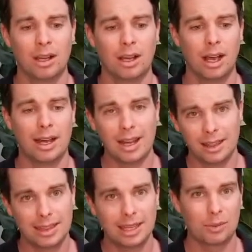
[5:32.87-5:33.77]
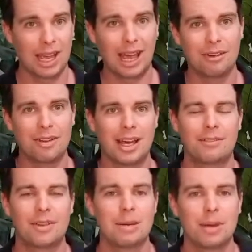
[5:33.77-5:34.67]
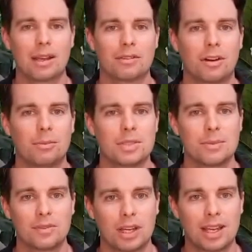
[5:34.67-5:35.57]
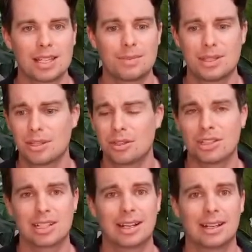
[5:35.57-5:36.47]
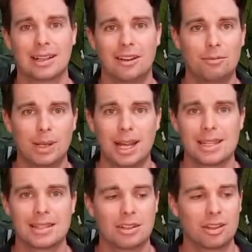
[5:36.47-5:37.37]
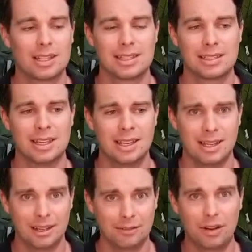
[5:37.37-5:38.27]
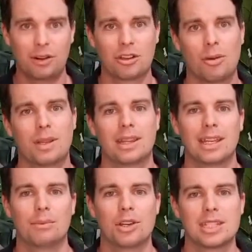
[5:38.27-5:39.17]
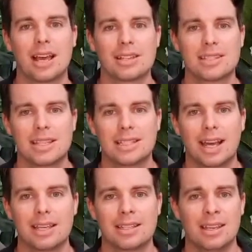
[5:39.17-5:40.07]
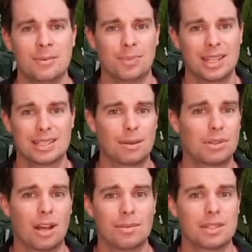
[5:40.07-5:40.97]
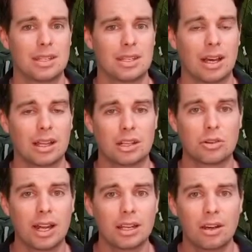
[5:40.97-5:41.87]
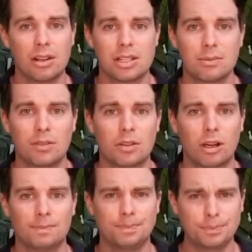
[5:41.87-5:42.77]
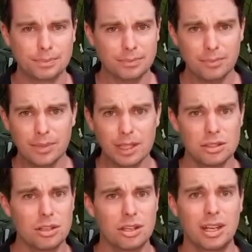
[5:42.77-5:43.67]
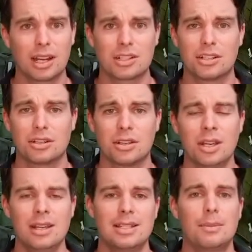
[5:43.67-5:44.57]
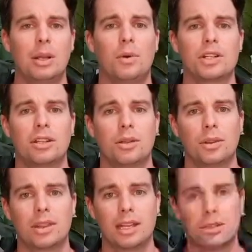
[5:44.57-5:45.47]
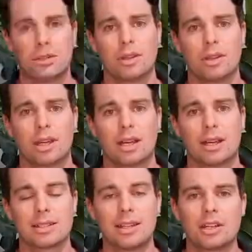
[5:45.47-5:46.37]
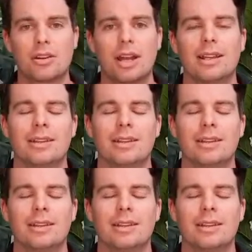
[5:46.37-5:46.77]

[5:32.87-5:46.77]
Another thing that we have had feedback from some of our customers who just love plants, I know this is a very common thing in most houses these days, is sometimes the training collars that we've got. So you can actually do similar what they do with snake training.